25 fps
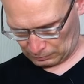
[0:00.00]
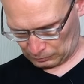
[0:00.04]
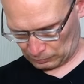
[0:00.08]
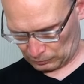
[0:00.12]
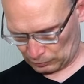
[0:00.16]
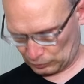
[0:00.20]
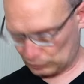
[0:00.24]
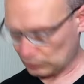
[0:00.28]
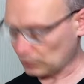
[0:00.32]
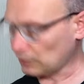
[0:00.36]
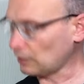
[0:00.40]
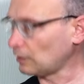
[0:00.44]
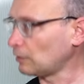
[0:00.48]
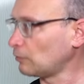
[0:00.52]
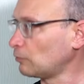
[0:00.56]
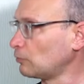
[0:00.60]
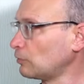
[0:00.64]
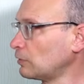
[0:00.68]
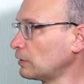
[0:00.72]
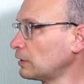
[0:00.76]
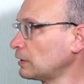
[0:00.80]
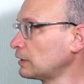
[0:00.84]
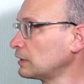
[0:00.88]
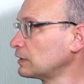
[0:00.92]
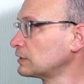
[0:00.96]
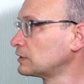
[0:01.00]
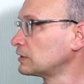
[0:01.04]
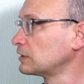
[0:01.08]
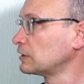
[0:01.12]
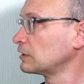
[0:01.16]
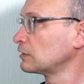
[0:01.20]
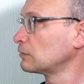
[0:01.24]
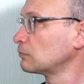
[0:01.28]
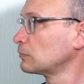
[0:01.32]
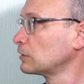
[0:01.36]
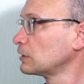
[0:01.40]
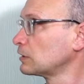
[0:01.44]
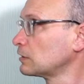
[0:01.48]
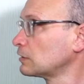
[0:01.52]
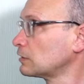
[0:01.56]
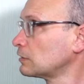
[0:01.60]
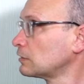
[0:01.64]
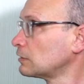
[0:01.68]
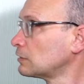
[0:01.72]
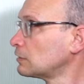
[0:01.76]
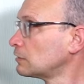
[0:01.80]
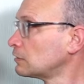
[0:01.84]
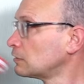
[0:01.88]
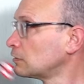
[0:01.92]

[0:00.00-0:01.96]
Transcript: most of that weight is in the middle.